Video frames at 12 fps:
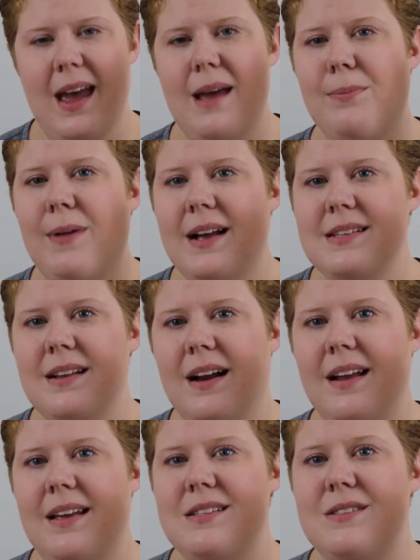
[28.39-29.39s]
and Black
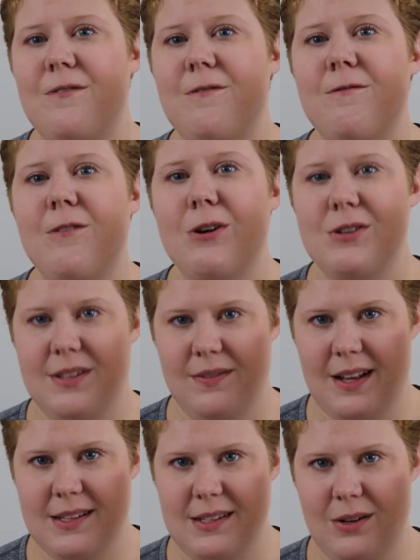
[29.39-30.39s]
Sonata is the first
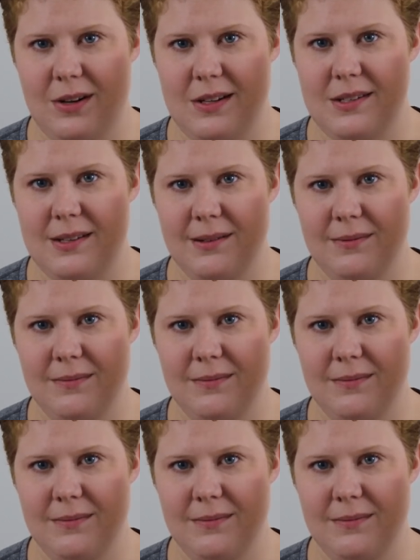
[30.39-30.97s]
of that series.